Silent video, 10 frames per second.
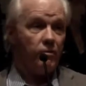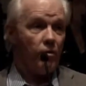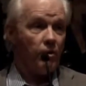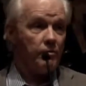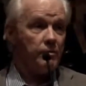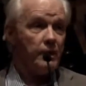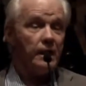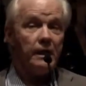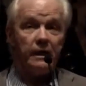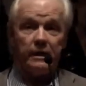form,
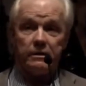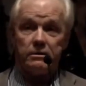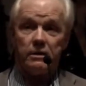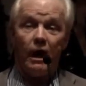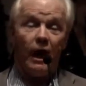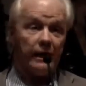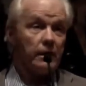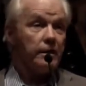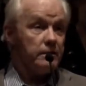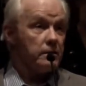it's,
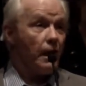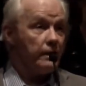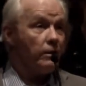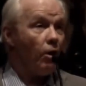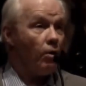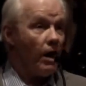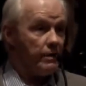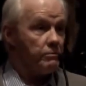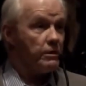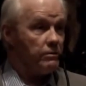at least I know
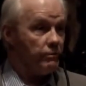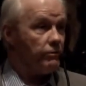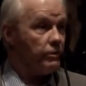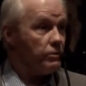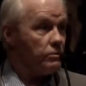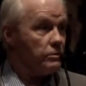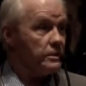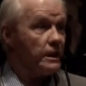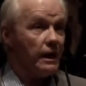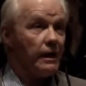I'm
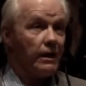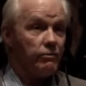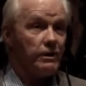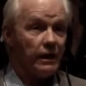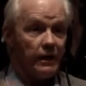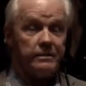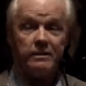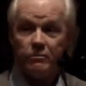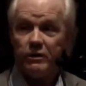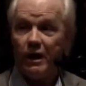confused, and I realize
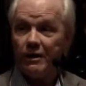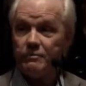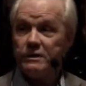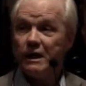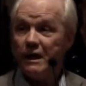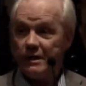sometimes